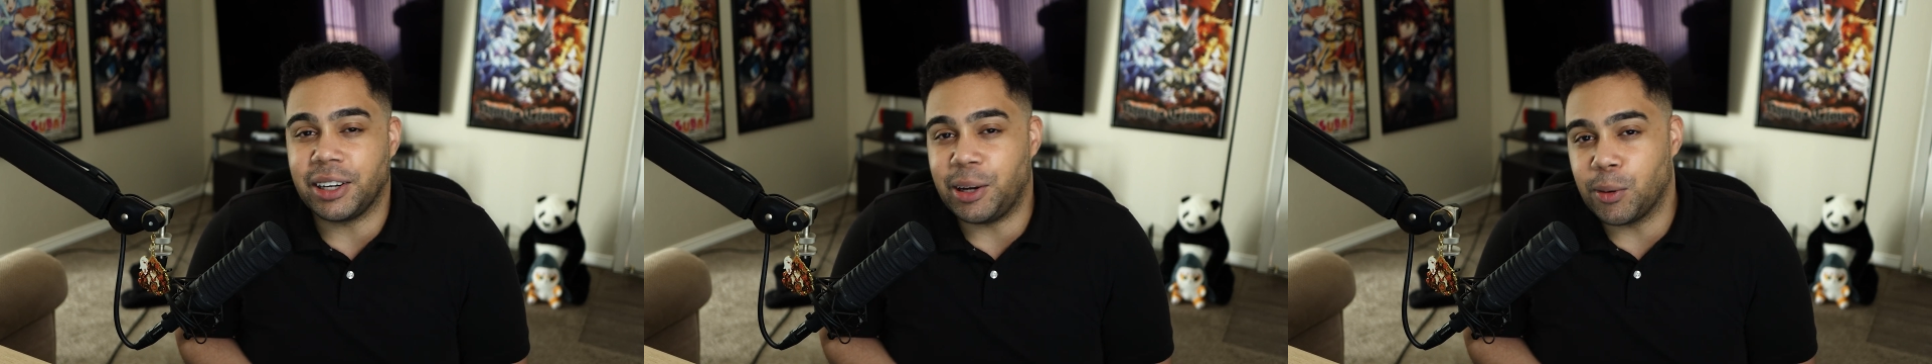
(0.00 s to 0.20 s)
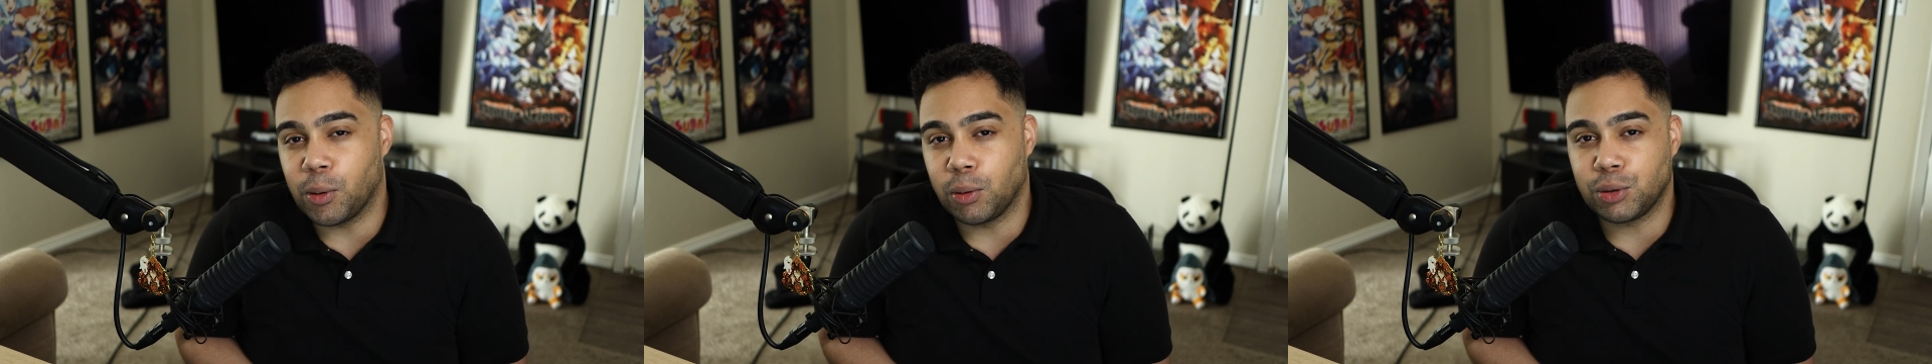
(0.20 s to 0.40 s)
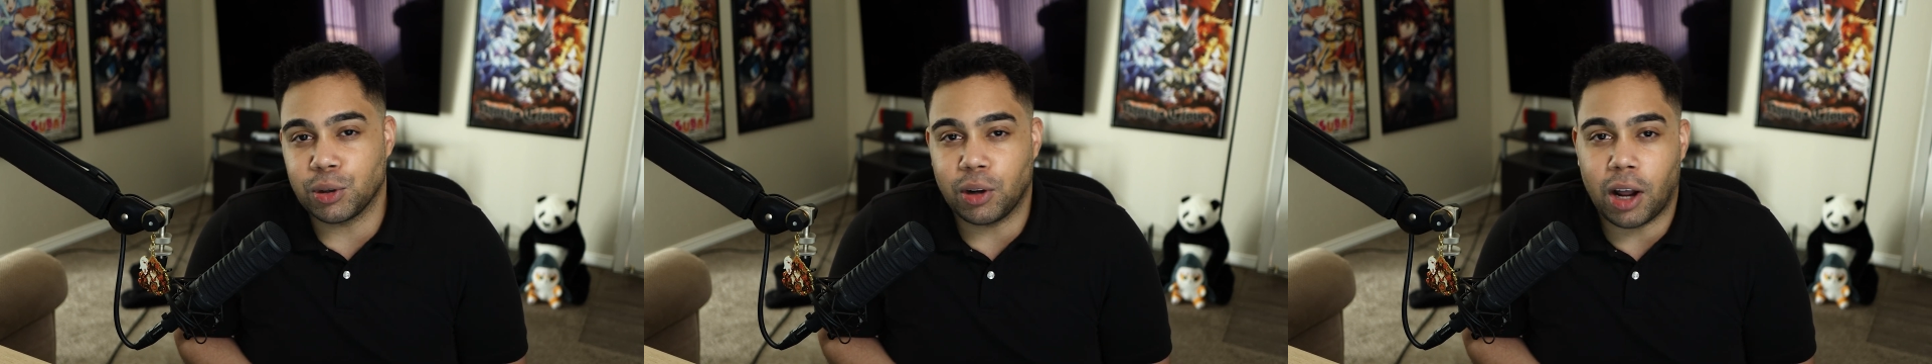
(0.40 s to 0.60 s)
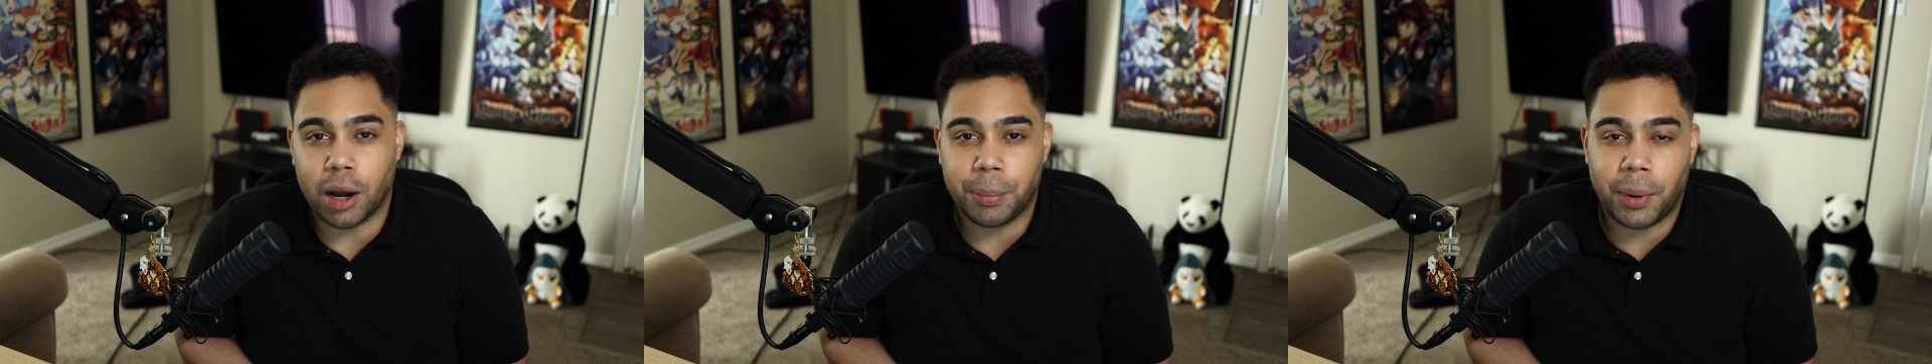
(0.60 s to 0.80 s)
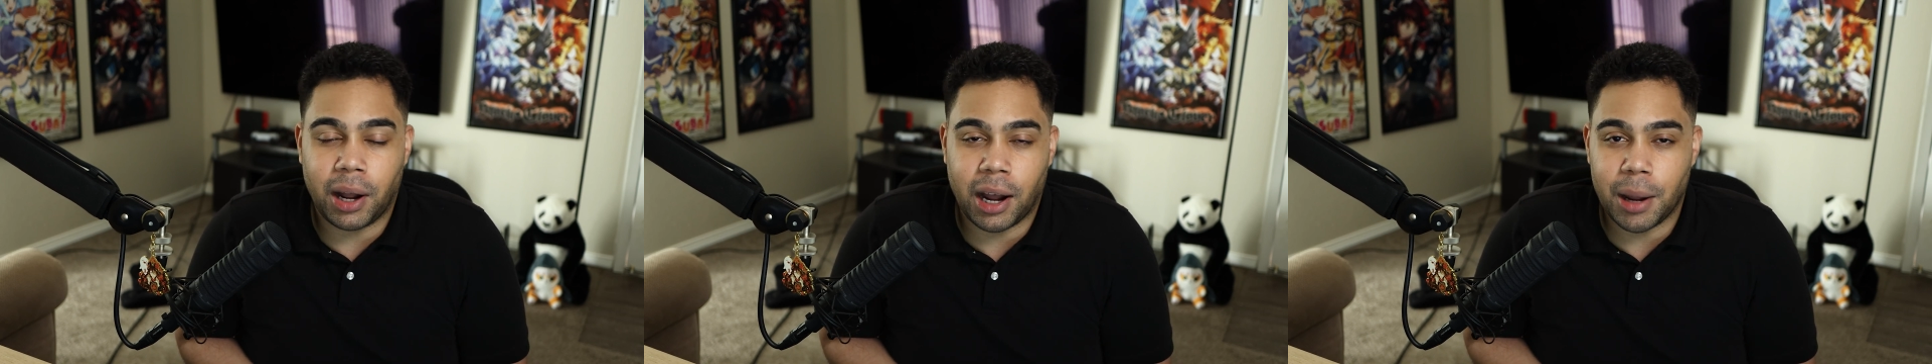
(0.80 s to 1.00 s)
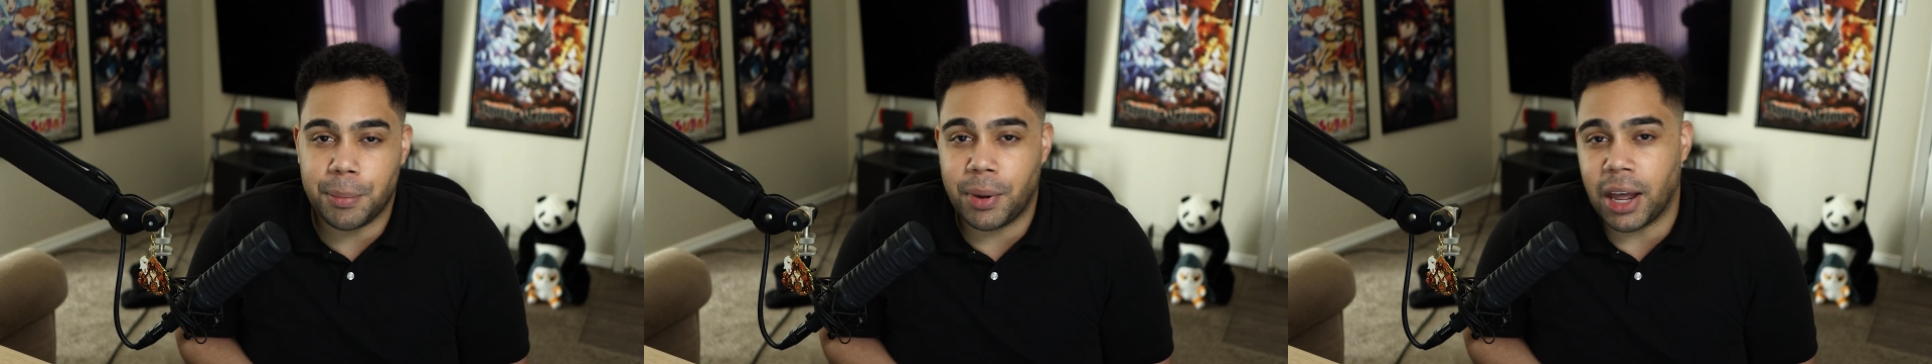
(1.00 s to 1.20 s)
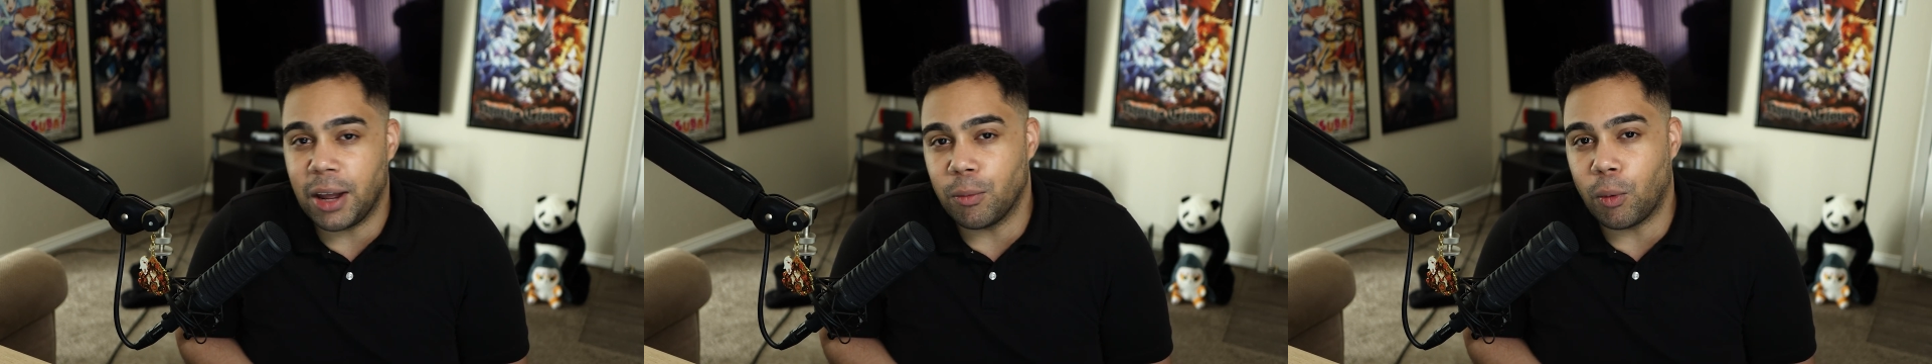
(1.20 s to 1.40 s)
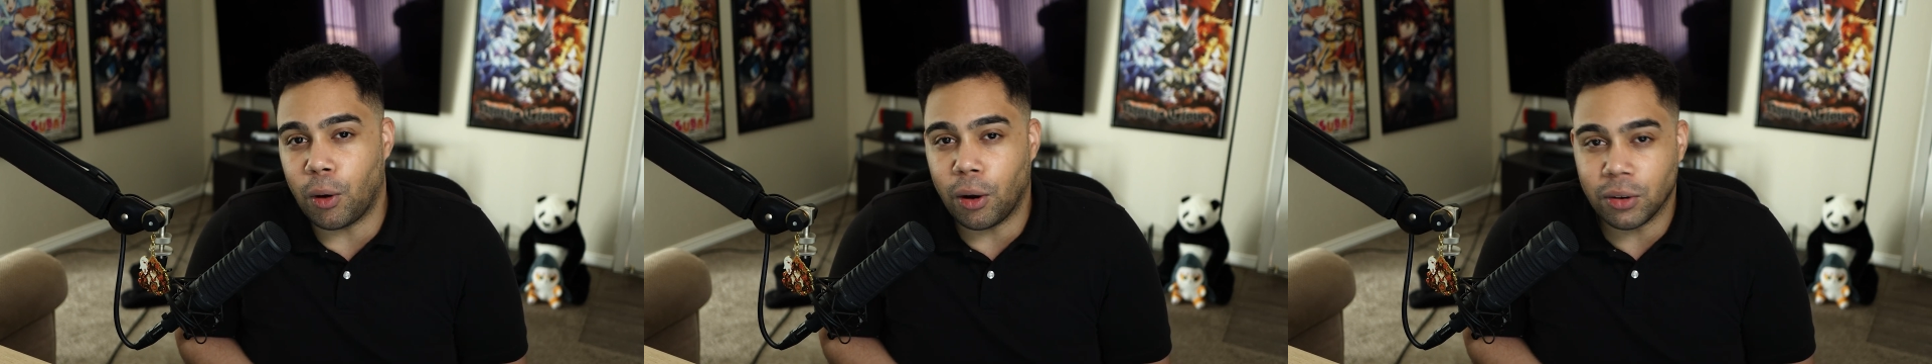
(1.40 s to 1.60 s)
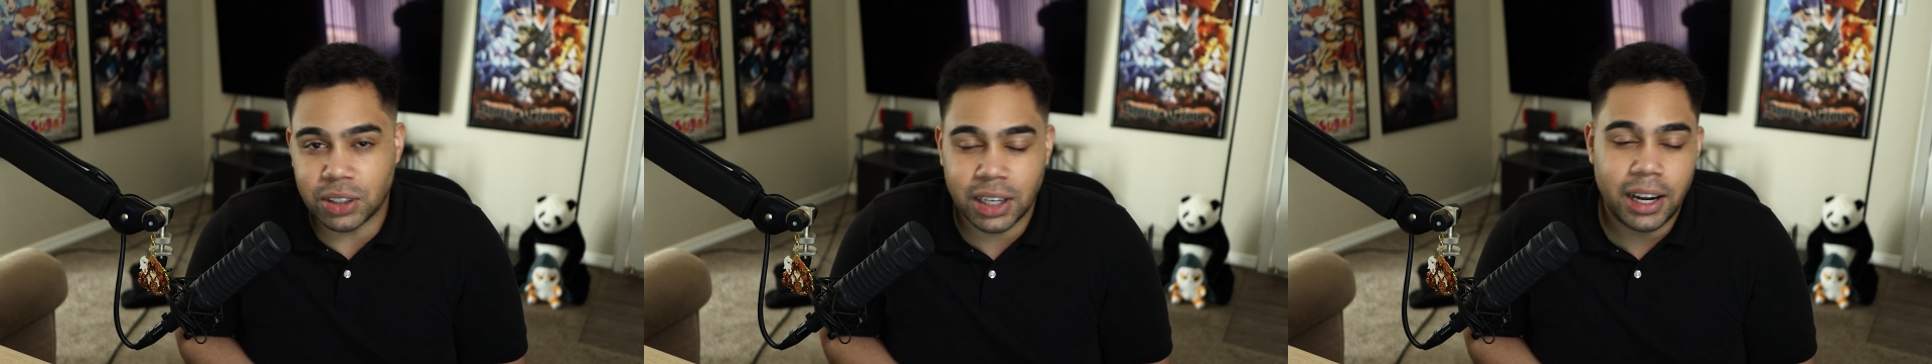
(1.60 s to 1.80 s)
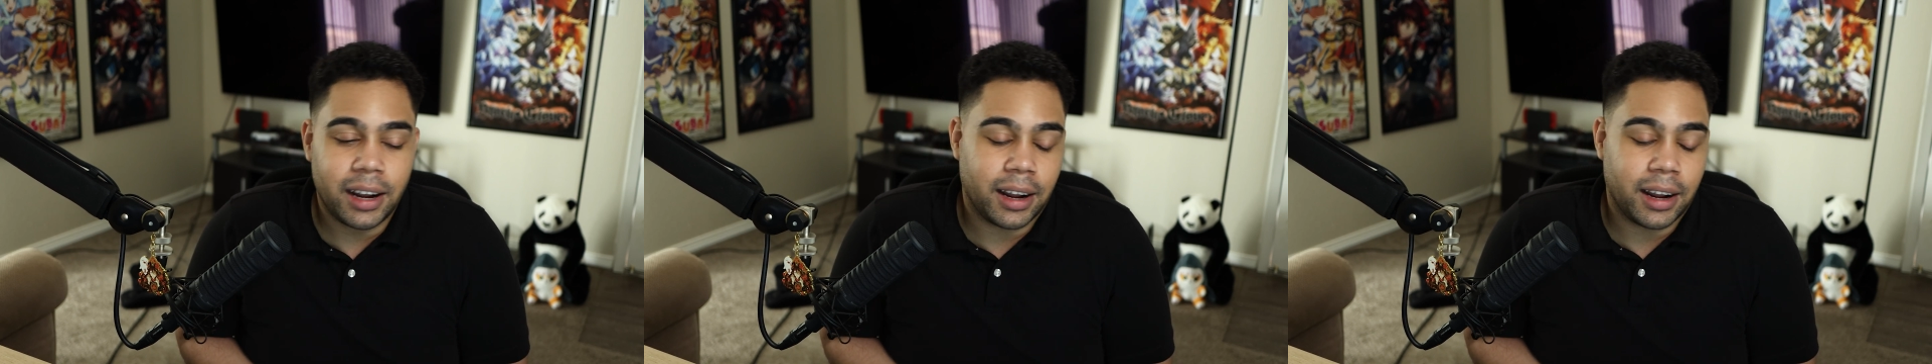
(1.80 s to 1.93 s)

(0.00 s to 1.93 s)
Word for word: heroes are locked behind paywalls